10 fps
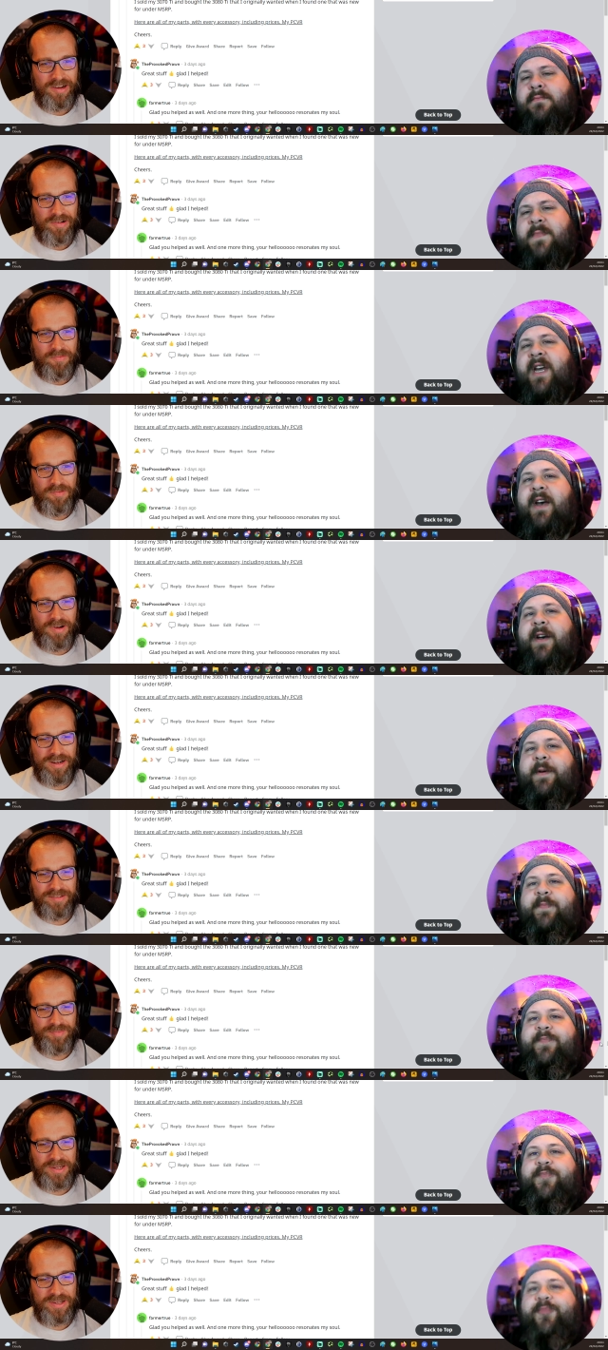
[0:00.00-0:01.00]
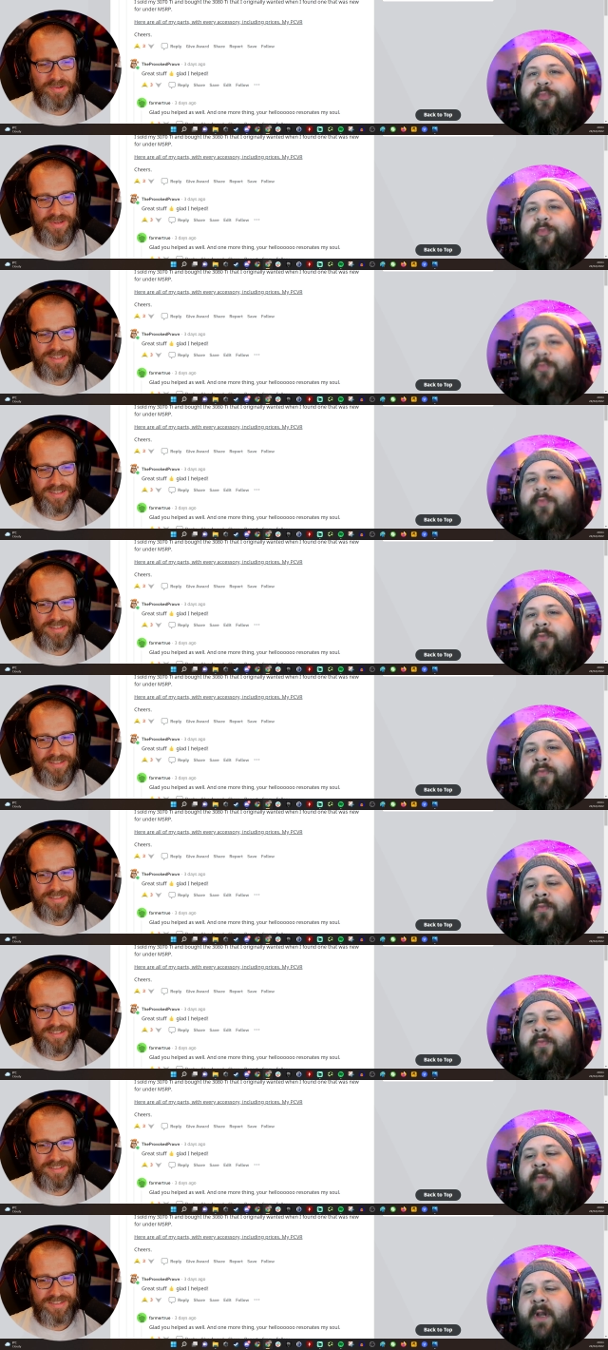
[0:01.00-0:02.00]
Speaker 1: yeah. what I've been doing.
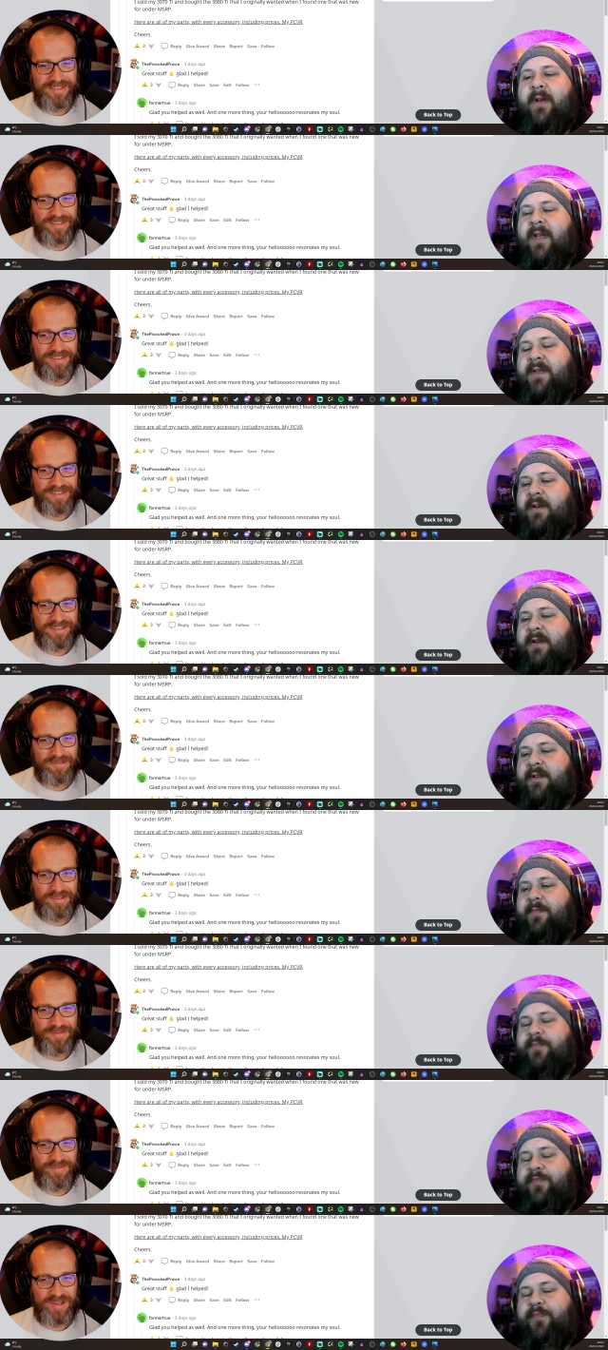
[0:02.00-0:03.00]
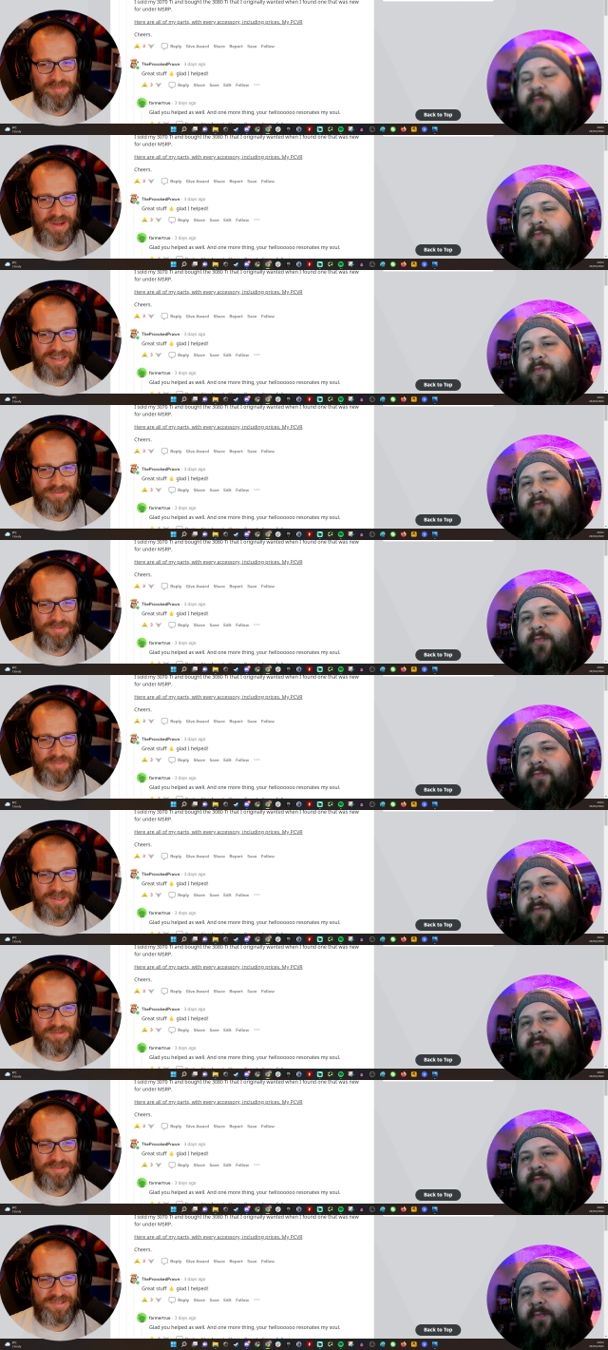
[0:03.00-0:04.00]
And no, that's, that's good. Like a feedback from
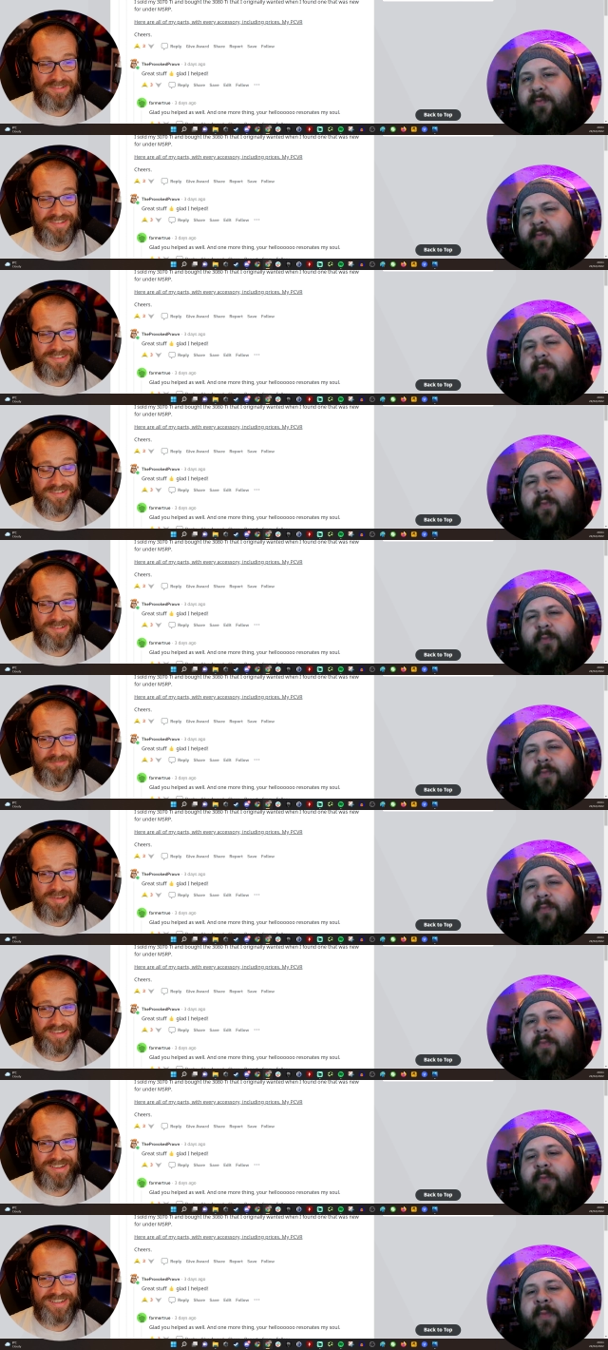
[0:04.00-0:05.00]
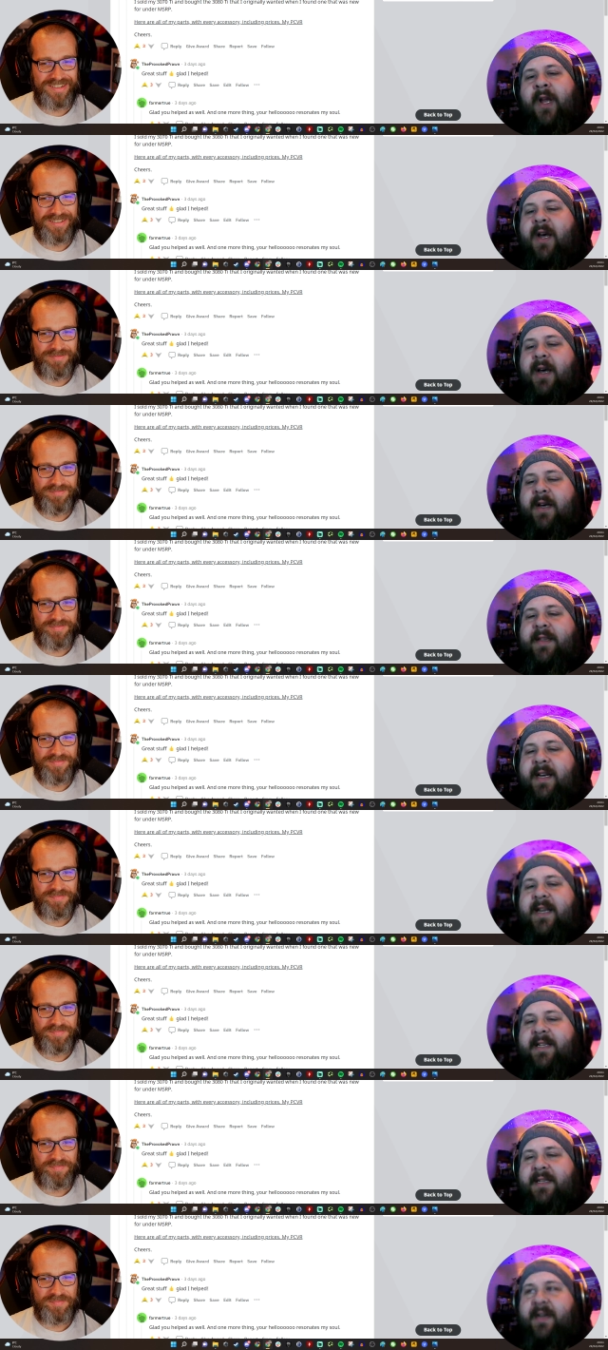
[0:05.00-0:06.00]
people, so that's mm. nice, pleasant.
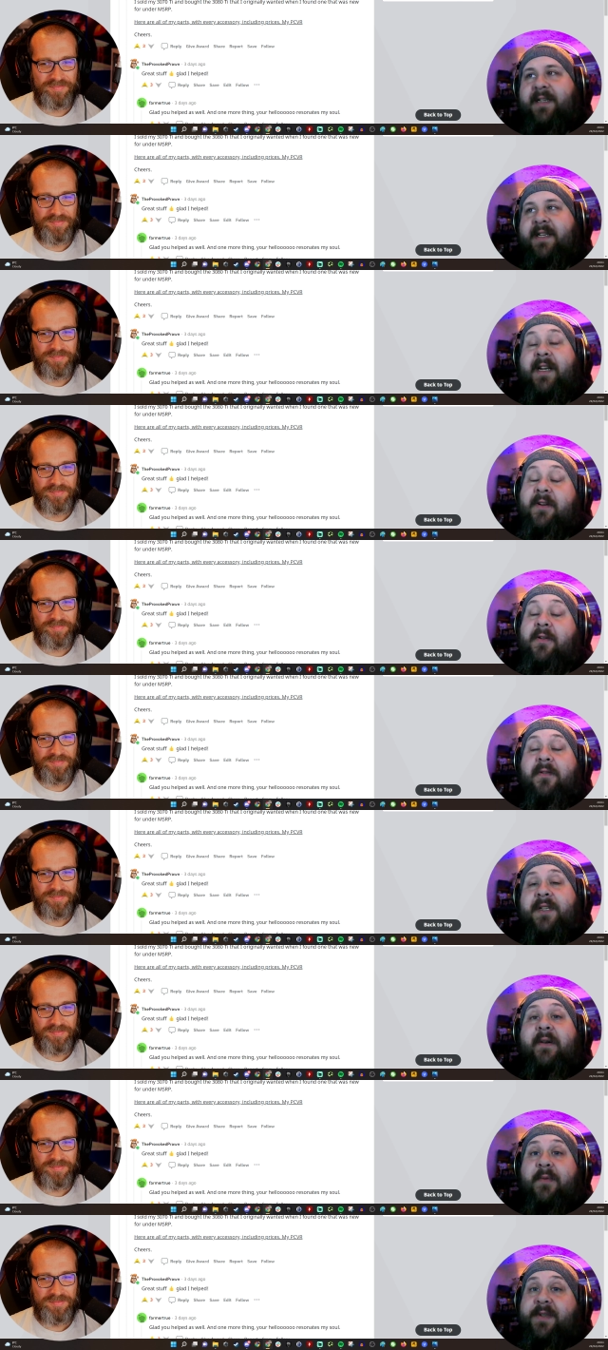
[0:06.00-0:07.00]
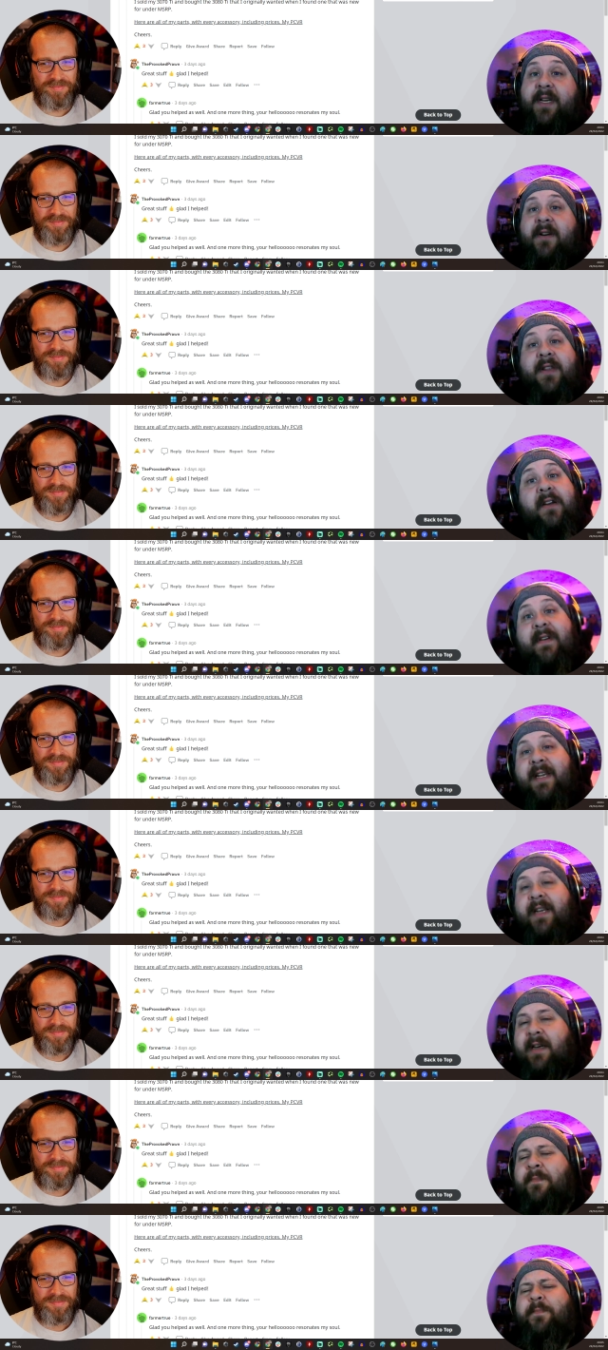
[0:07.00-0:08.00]
Speaker 2: That is nice. And then Corsair will see it on their
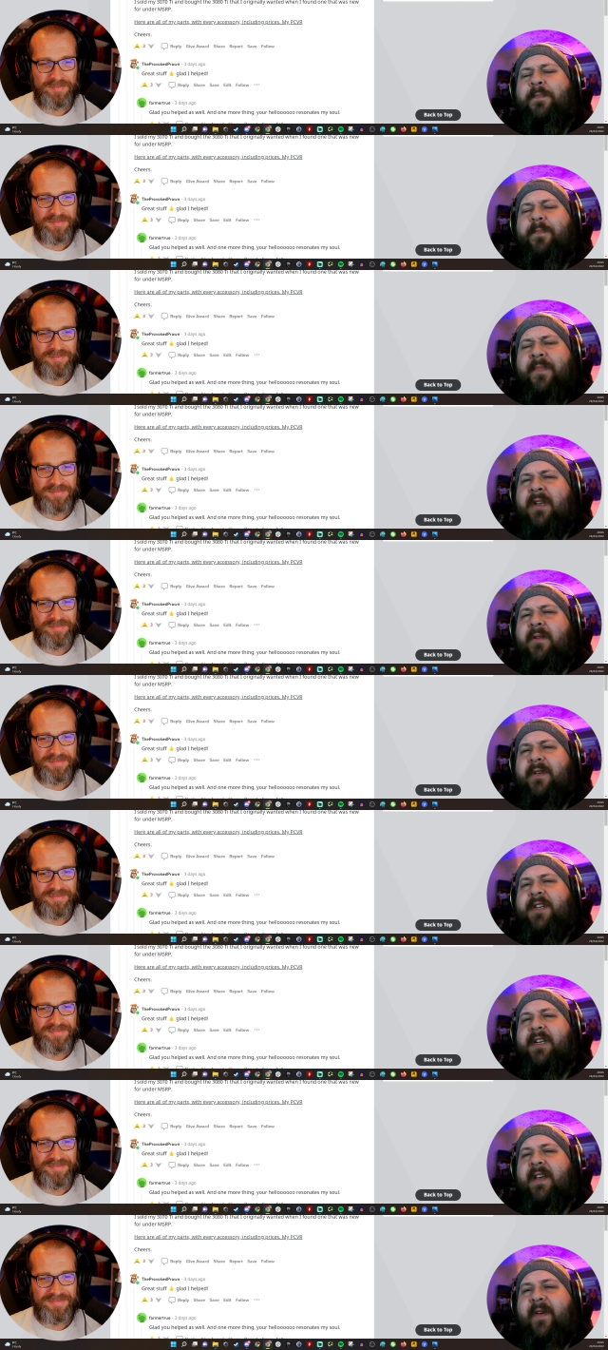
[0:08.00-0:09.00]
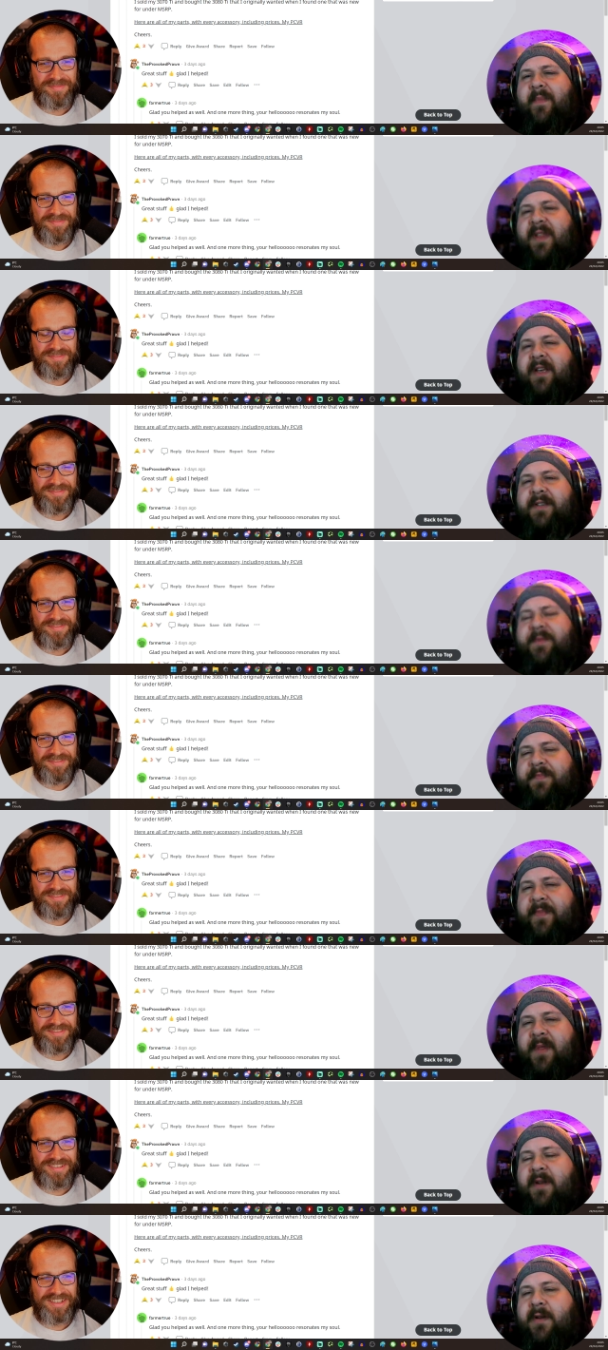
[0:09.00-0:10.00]
Reddit and go, hmm, we should give him things.
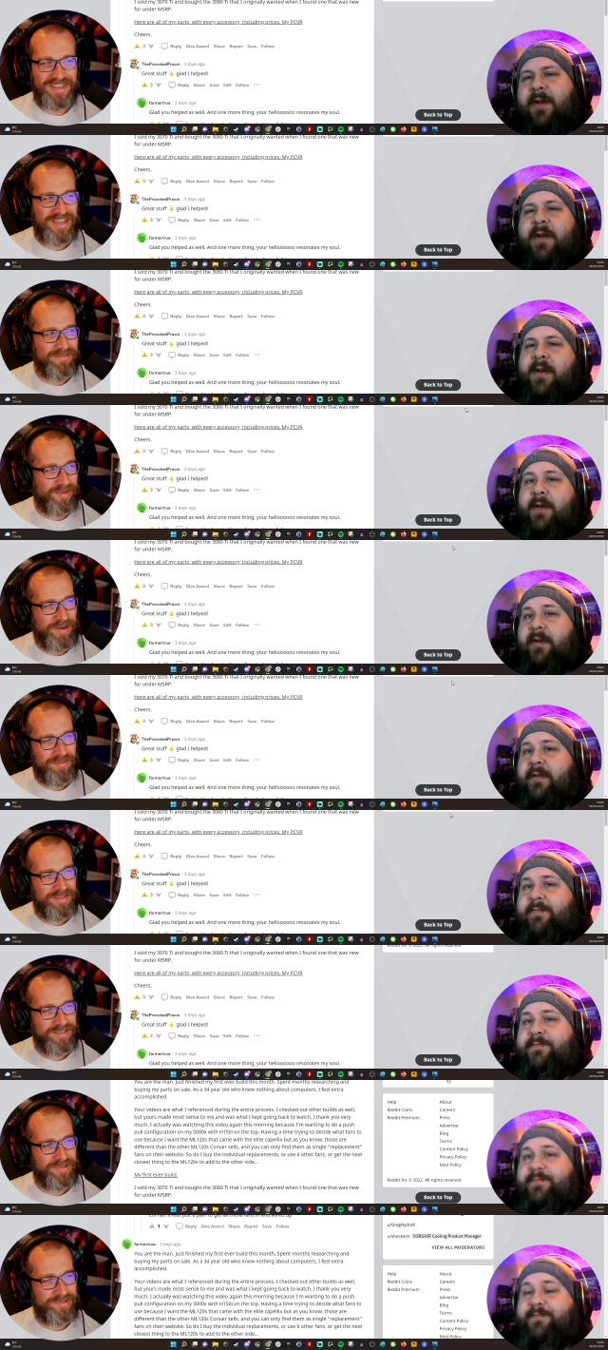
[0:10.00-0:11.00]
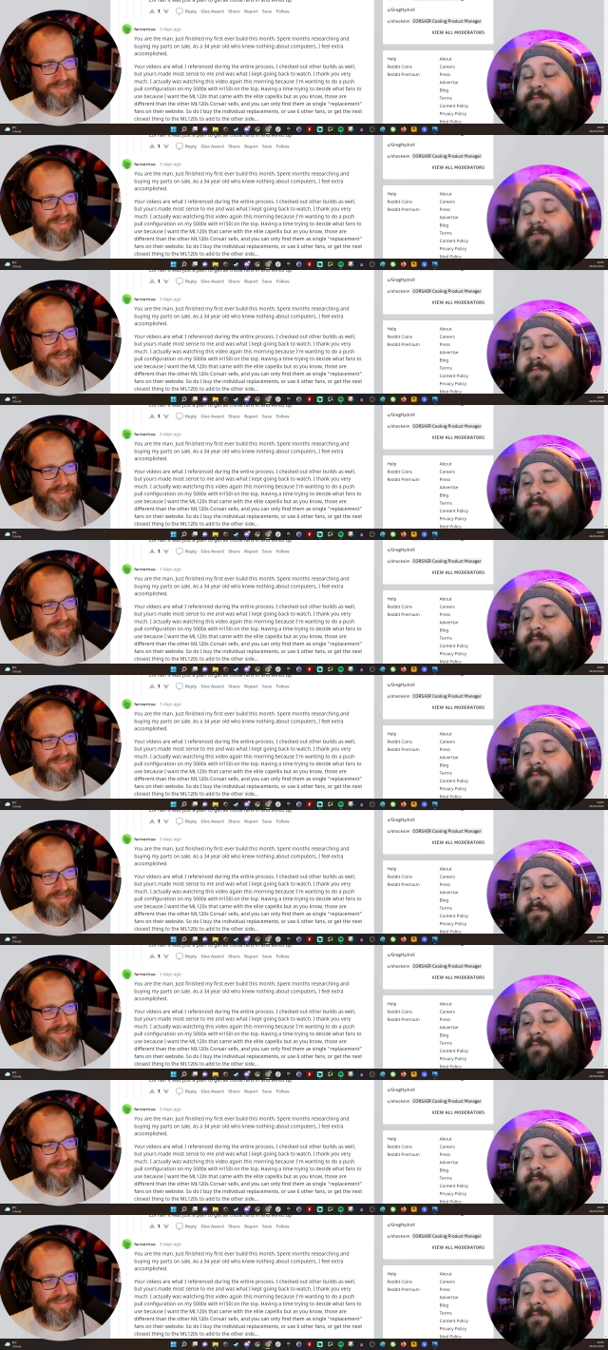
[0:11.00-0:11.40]
Speaker 1: Yeah, well, apparently Corsair don't